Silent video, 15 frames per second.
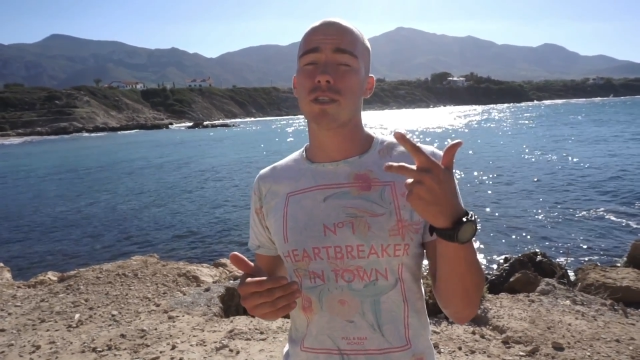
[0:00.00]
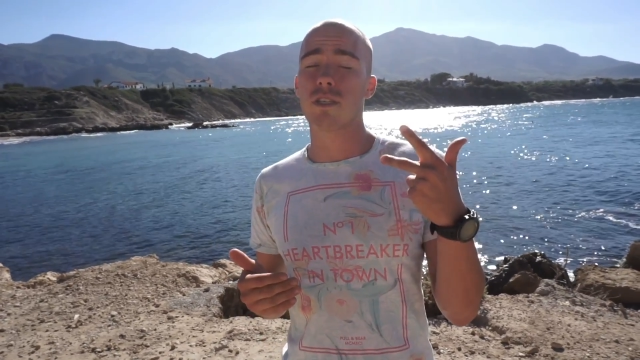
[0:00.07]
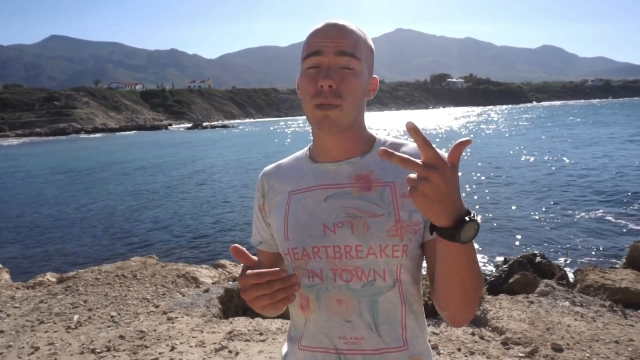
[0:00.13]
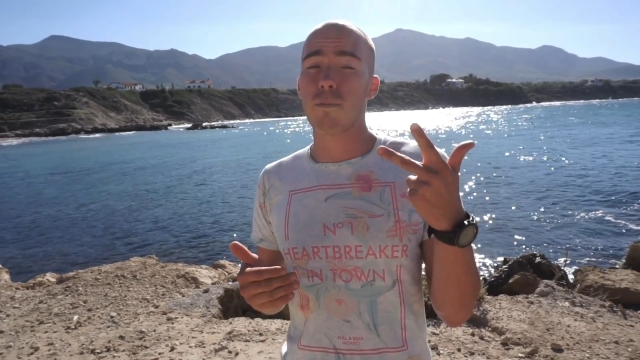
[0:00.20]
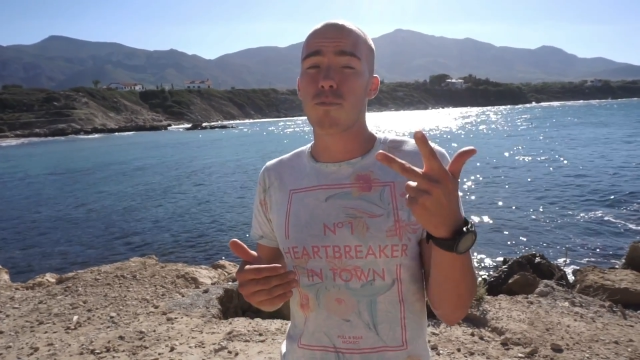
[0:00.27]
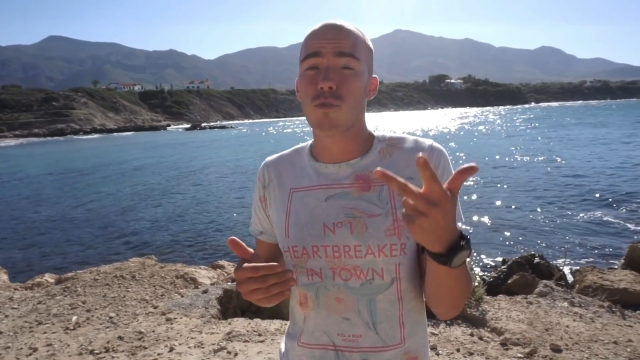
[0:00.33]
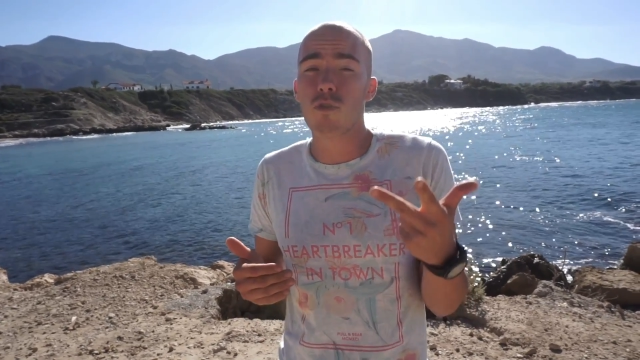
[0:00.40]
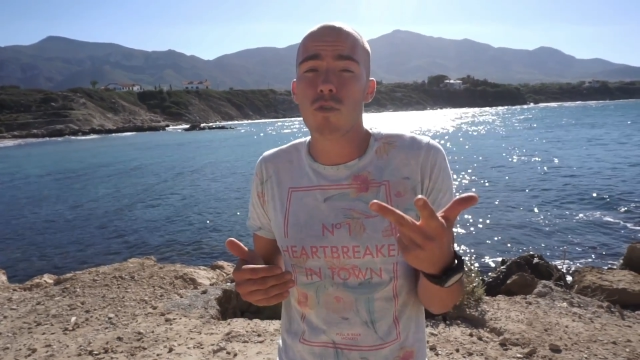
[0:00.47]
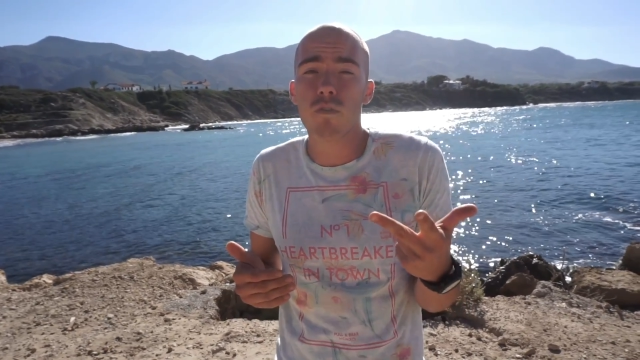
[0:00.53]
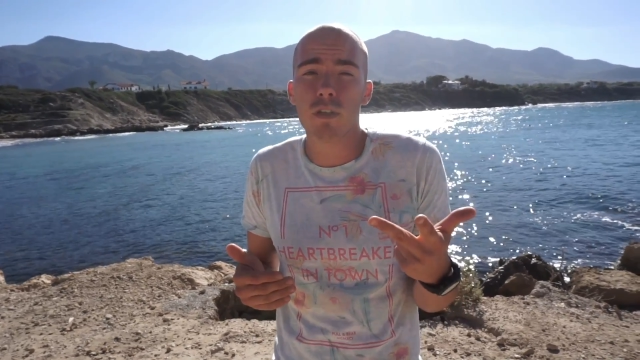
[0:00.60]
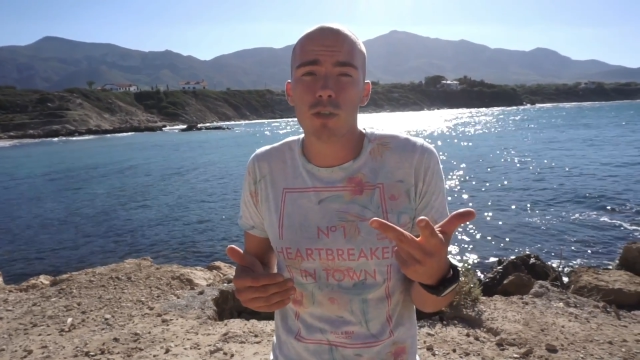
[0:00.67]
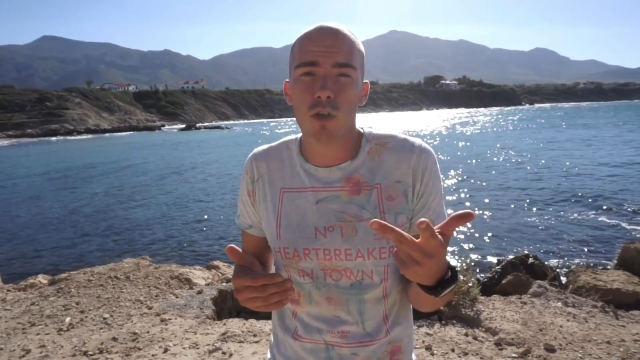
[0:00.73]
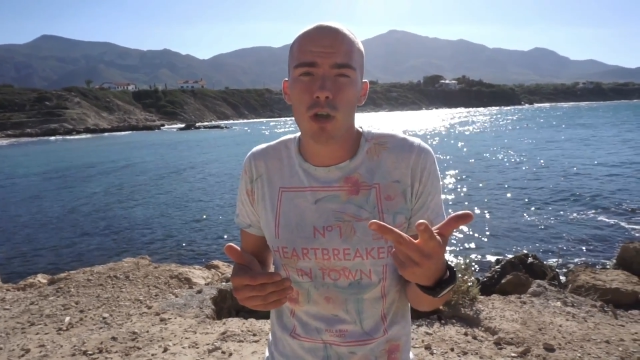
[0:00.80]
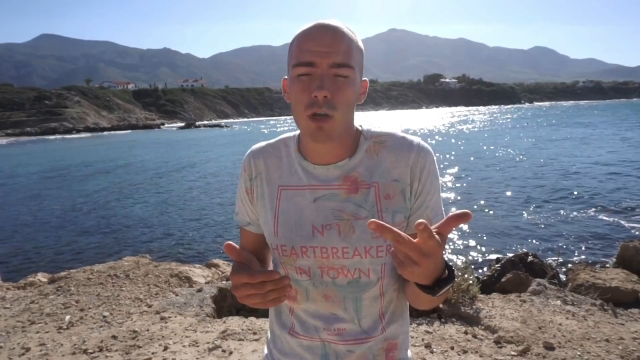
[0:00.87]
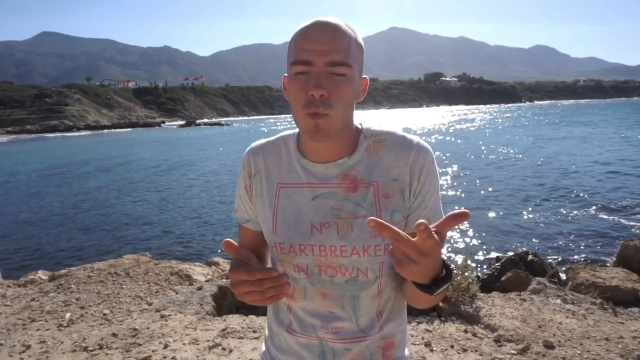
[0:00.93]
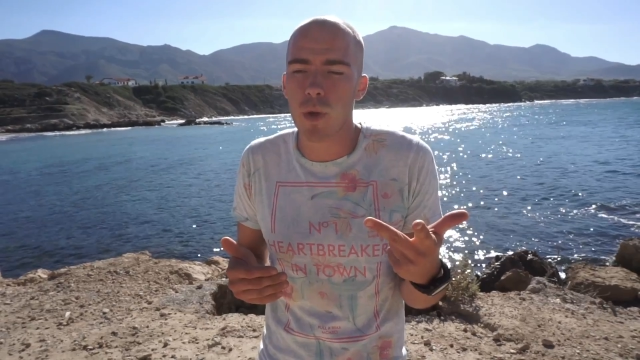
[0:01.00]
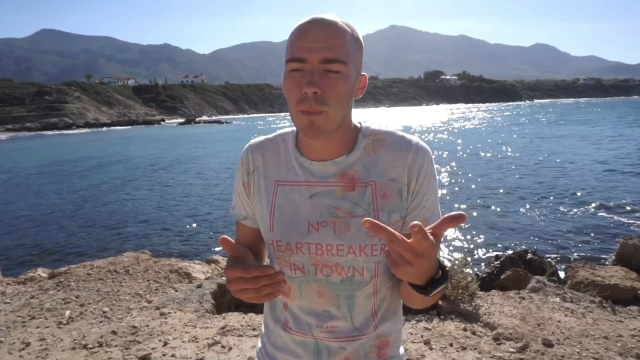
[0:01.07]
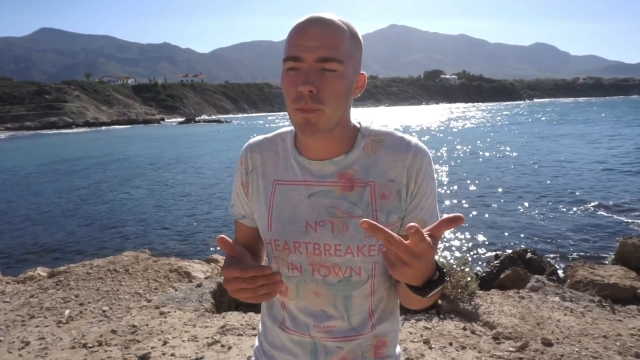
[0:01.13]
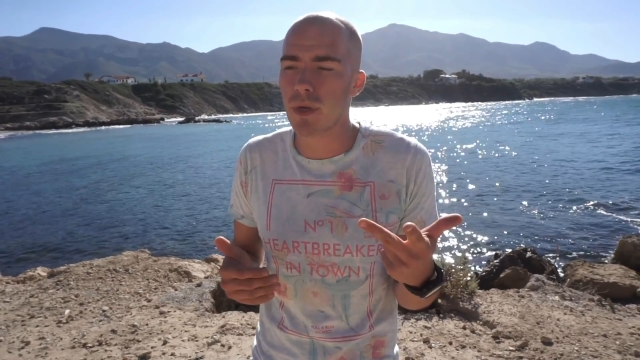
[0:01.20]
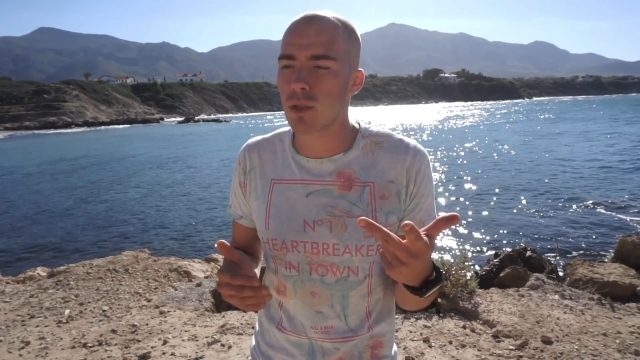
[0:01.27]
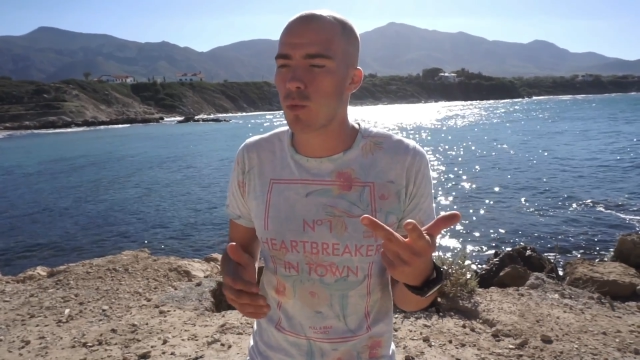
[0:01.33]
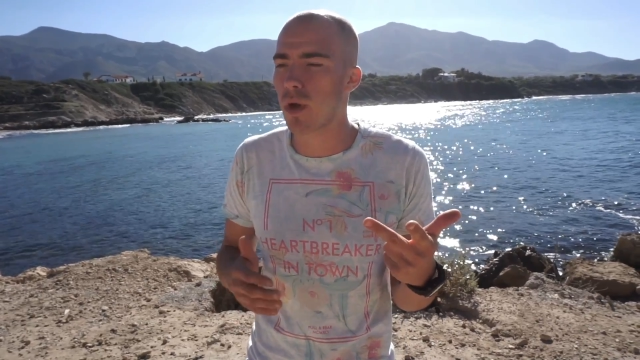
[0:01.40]
it's improving your
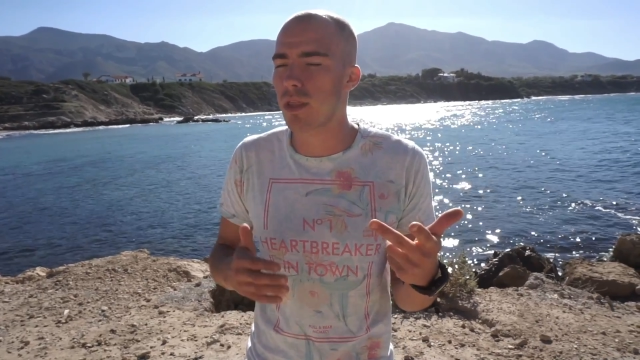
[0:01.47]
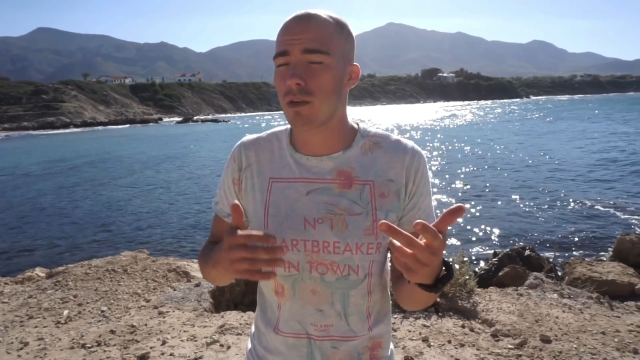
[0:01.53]
equipment,